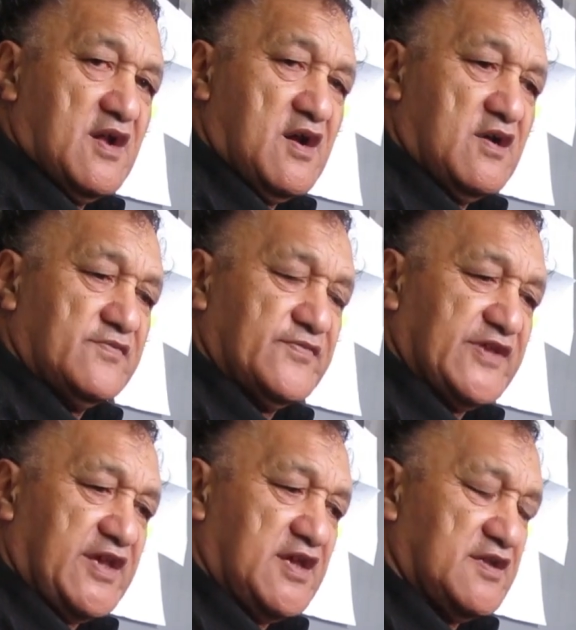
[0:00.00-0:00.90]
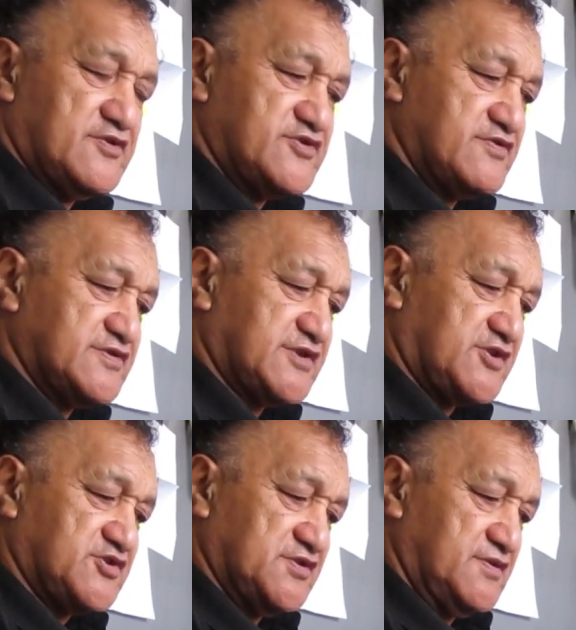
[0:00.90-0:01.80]
on their
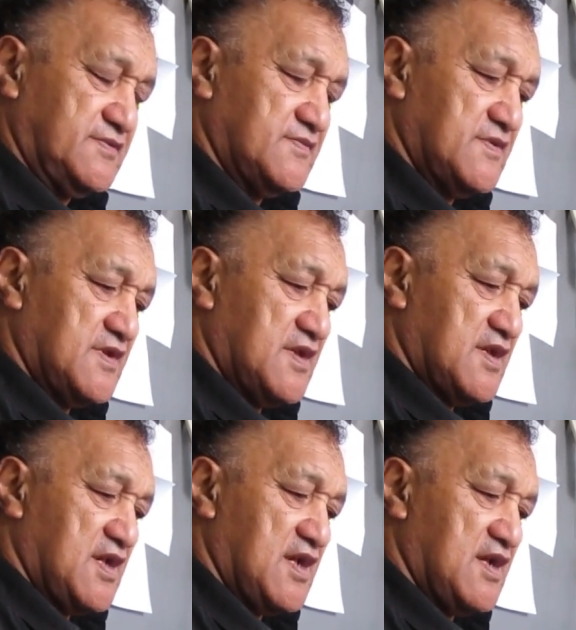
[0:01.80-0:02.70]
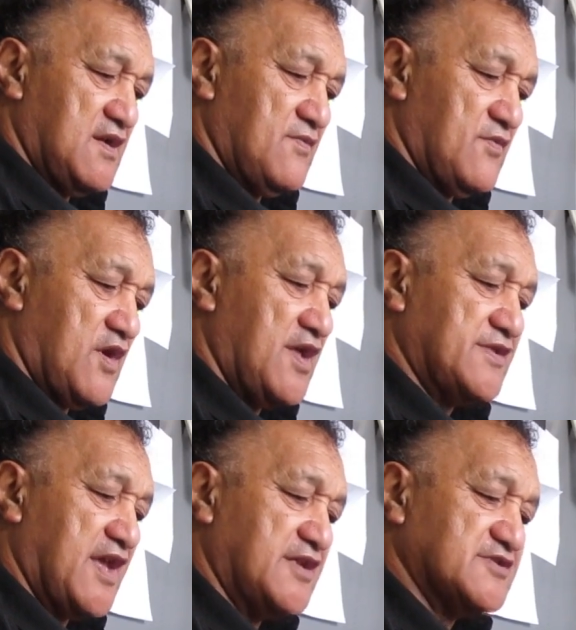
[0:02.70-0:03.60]
jurisdiction
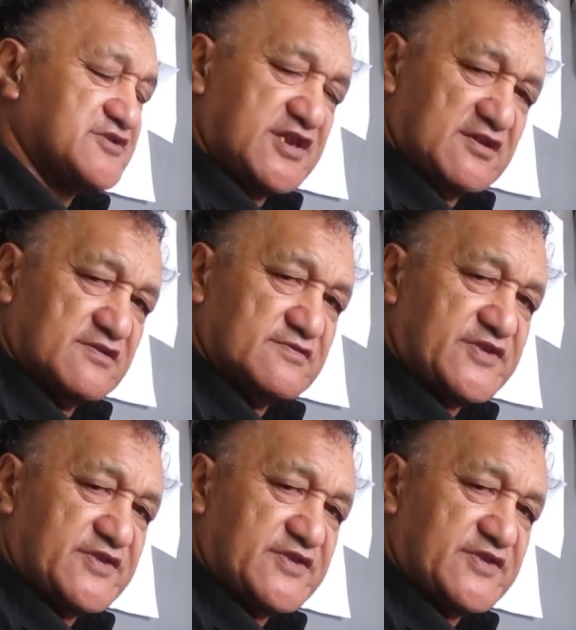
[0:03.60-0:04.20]
and seal.